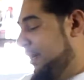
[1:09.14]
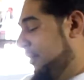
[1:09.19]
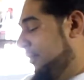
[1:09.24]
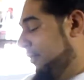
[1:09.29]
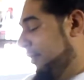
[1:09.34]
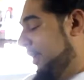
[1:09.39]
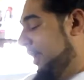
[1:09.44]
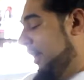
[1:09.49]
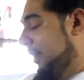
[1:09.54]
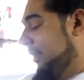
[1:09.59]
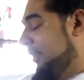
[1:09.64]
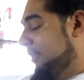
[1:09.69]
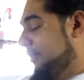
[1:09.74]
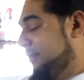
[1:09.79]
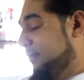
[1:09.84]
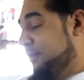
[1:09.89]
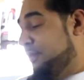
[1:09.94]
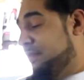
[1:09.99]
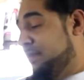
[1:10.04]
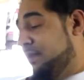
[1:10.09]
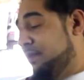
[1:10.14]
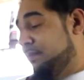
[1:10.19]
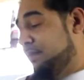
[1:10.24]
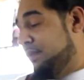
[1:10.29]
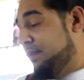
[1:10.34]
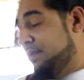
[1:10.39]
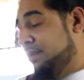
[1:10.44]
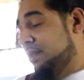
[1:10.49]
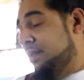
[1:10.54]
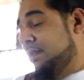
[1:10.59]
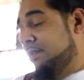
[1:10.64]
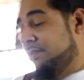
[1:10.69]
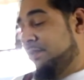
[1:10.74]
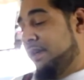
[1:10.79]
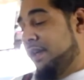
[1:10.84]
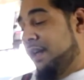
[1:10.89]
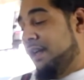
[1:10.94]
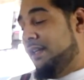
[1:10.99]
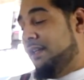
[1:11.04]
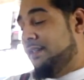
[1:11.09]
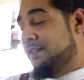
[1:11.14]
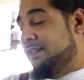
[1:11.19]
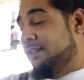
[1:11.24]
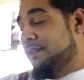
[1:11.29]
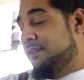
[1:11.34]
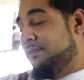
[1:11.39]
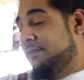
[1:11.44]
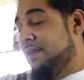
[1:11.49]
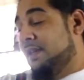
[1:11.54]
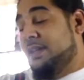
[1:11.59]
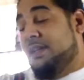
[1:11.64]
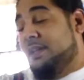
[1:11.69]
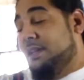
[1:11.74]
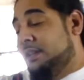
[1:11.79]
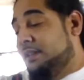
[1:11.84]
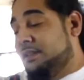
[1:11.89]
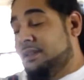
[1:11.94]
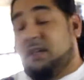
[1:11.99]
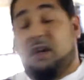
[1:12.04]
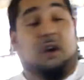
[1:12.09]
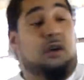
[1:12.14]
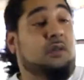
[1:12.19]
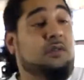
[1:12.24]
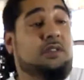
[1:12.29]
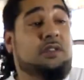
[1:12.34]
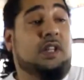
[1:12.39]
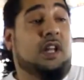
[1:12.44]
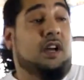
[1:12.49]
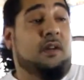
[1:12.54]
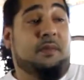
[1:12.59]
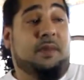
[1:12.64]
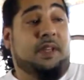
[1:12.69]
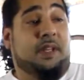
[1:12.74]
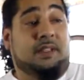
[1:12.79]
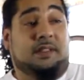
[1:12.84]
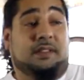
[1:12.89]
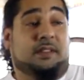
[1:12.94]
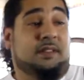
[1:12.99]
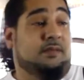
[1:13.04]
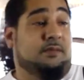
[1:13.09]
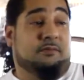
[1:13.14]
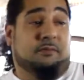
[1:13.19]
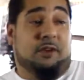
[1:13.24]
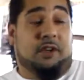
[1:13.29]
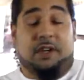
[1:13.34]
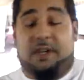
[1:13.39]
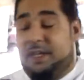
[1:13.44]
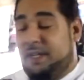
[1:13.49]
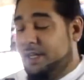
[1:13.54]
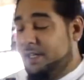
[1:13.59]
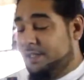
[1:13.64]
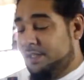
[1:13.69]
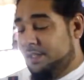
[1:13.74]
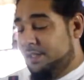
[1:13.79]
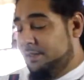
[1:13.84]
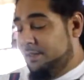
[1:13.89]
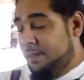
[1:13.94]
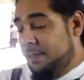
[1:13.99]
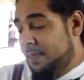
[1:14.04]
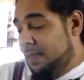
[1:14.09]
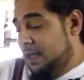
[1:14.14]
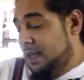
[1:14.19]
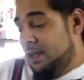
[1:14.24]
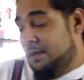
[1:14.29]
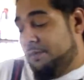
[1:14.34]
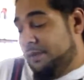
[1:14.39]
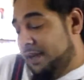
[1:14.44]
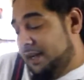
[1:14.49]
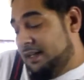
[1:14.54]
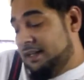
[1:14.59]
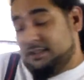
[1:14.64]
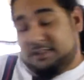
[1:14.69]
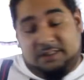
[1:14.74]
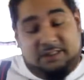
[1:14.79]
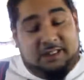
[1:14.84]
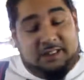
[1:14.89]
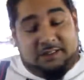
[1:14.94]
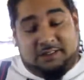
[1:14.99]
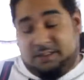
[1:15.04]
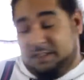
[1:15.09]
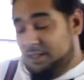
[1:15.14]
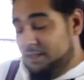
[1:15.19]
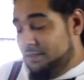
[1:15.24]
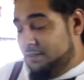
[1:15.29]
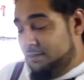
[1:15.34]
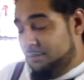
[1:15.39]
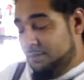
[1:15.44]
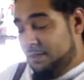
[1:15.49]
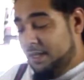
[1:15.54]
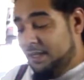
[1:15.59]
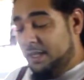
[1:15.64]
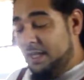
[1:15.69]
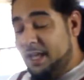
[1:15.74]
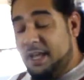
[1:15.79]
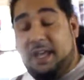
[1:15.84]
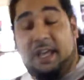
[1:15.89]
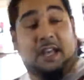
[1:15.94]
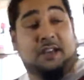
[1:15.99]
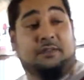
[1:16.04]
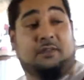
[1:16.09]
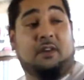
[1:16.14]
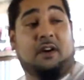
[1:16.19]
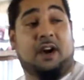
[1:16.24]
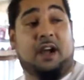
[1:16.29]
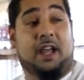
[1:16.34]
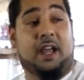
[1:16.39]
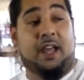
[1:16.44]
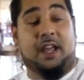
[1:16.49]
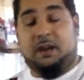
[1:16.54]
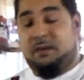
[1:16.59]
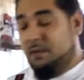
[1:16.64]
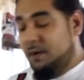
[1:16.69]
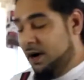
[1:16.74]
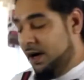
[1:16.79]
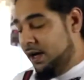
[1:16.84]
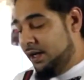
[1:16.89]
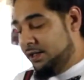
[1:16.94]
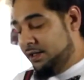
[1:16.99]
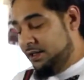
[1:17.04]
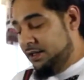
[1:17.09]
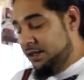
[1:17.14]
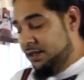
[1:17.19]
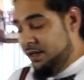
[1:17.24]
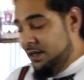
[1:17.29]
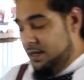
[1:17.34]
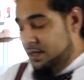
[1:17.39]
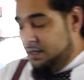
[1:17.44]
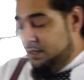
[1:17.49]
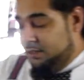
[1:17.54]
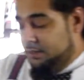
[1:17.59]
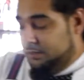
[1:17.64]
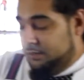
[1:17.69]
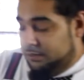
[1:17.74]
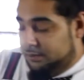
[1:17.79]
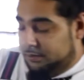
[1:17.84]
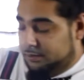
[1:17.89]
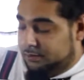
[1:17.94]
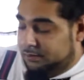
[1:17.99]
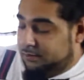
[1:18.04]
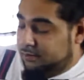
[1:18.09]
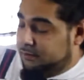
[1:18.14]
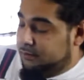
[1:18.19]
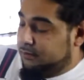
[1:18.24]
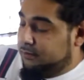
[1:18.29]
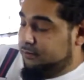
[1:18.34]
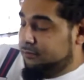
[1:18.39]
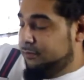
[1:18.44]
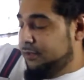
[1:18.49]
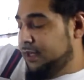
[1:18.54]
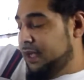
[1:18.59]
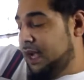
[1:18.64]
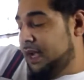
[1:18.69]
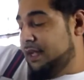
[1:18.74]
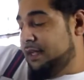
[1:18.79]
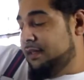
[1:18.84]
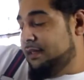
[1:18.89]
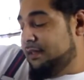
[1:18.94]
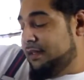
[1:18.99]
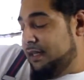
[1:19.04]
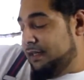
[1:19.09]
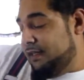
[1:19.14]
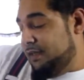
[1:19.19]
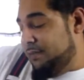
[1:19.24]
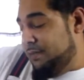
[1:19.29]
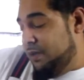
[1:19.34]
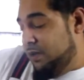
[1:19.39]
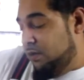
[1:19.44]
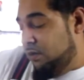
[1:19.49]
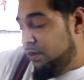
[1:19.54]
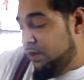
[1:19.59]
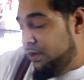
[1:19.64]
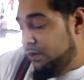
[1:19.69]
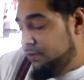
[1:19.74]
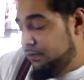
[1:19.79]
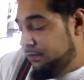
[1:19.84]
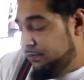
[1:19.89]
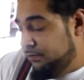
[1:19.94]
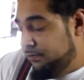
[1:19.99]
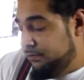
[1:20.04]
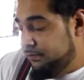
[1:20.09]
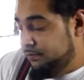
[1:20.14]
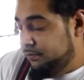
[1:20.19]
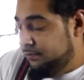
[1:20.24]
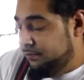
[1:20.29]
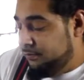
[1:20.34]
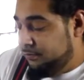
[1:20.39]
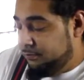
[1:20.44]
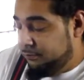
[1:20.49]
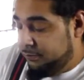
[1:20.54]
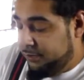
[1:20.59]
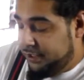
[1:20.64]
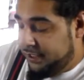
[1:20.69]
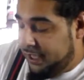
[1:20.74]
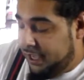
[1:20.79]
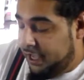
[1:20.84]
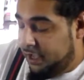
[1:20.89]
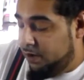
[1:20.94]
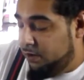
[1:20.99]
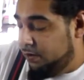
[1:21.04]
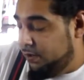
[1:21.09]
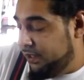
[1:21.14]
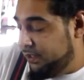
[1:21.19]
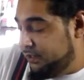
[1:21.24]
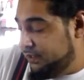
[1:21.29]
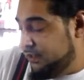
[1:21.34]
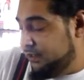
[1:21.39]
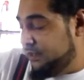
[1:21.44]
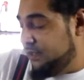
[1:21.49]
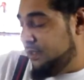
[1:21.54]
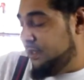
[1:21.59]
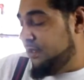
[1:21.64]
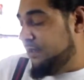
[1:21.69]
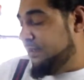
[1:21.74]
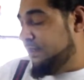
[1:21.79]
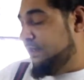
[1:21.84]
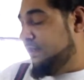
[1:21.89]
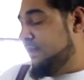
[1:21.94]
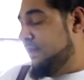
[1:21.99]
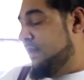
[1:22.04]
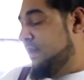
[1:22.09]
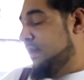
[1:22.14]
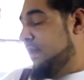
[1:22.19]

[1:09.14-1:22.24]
We got us some shrimps. We got us some coleslaw mix, real easy. And we got us duck sauce. We got an egg for our egg wash. We got sesame oil. We got oyster sauce.